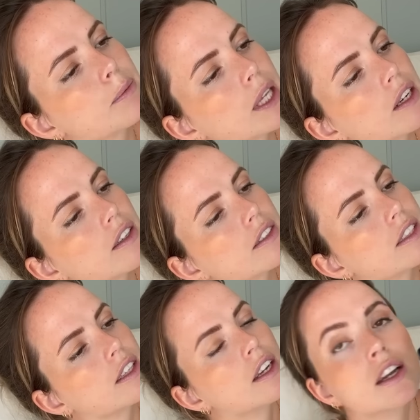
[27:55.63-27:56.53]

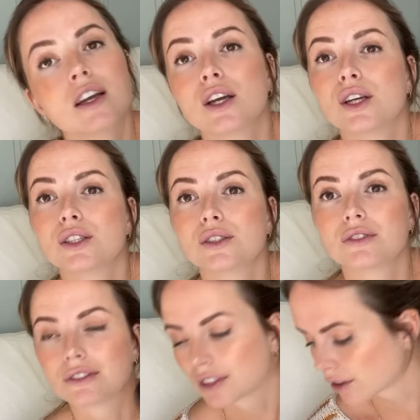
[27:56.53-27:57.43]
meters to
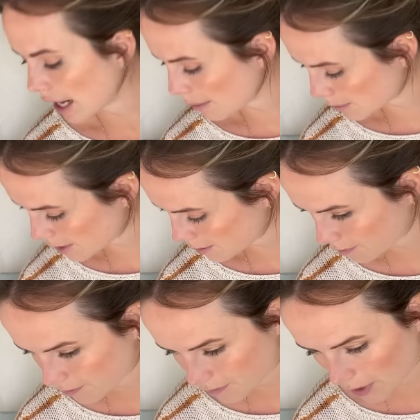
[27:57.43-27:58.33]
50 grams.
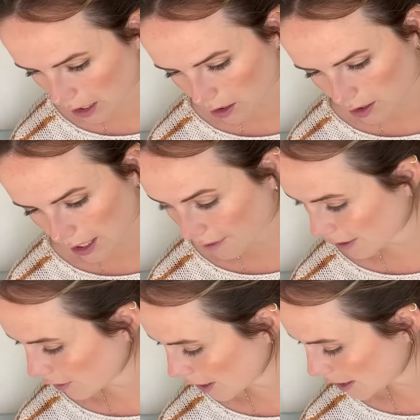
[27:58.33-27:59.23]
It looks like
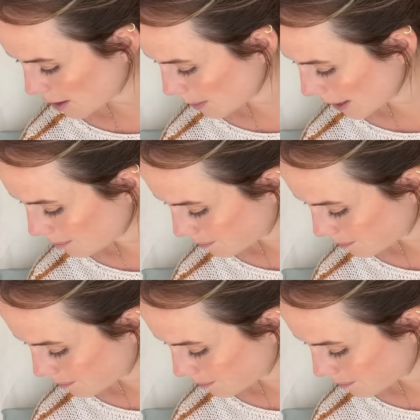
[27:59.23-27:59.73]
fingering to me.